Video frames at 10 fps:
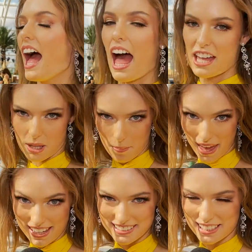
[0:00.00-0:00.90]
It's
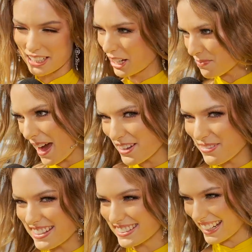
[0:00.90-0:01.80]
amazing. Got to
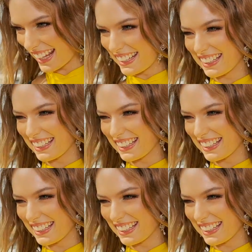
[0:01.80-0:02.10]
manifest it.